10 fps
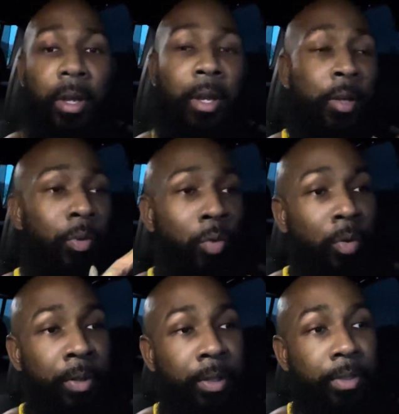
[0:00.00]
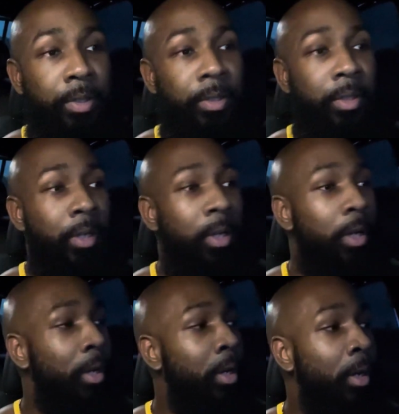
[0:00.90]
endurance,
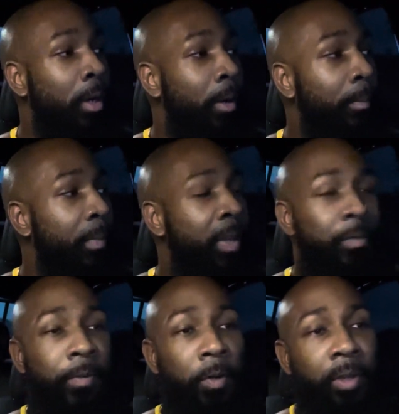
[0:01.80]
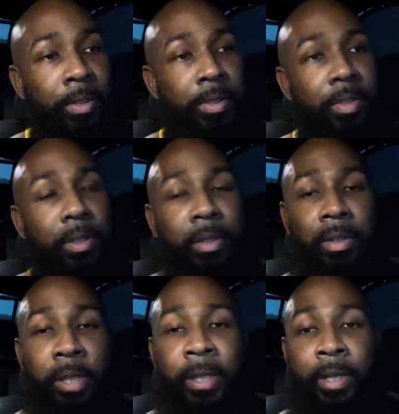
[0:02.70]
and focus
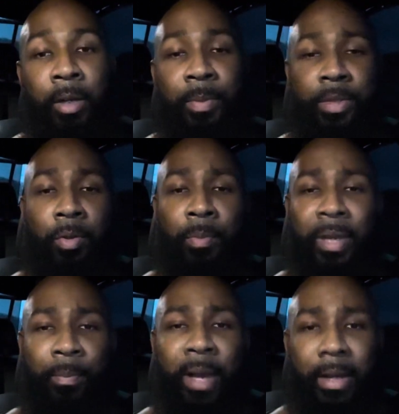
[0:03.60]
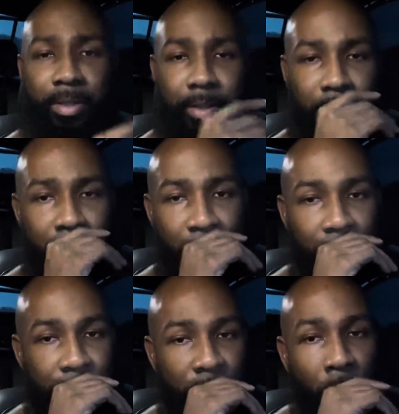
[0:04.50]
leading up into a big match.
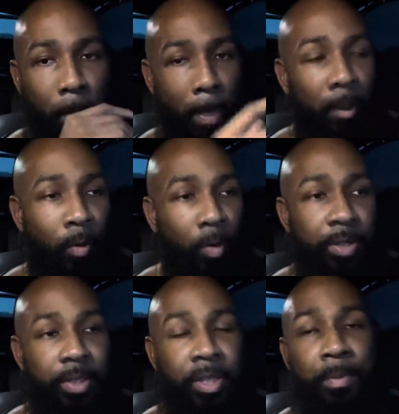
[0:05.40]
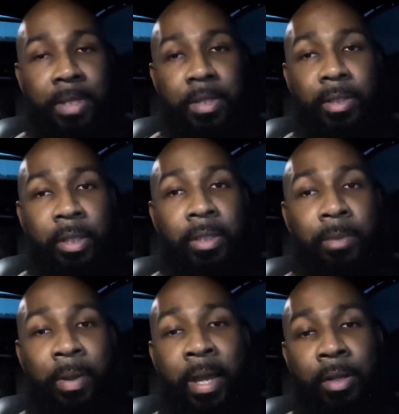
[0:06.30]
So of course it's something that's illegally
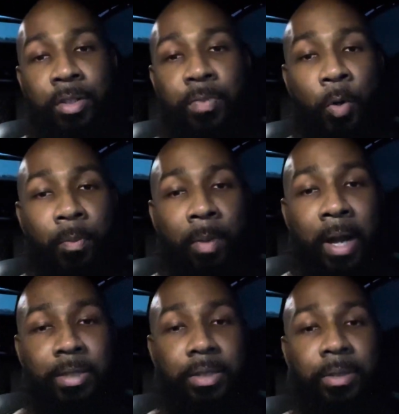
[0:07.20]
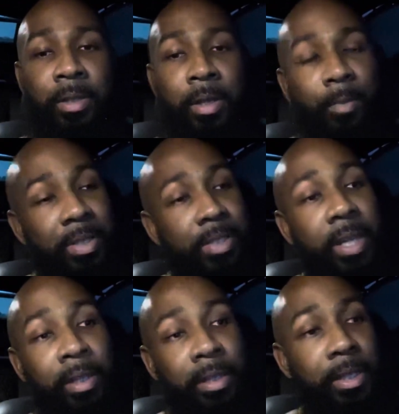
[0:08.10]
banned in the sport of boxing. But to
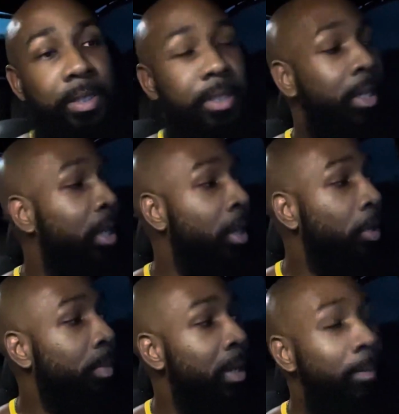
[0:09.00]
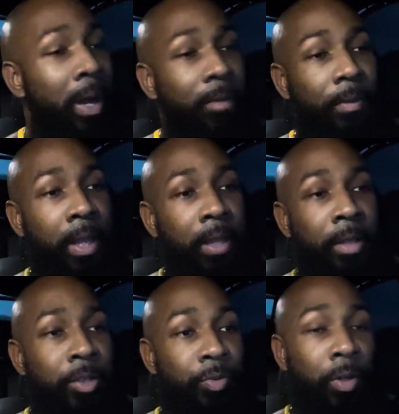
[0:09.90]
say the least, yeah, Connorbenn popped for that
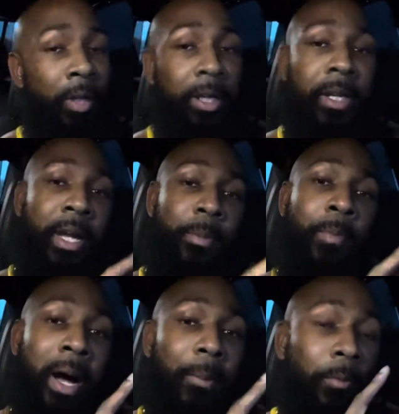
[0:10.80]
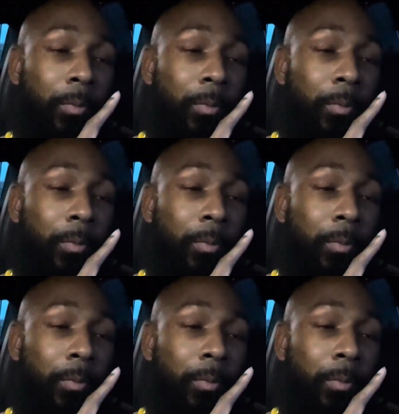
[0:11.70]
drug, and he doesn't pop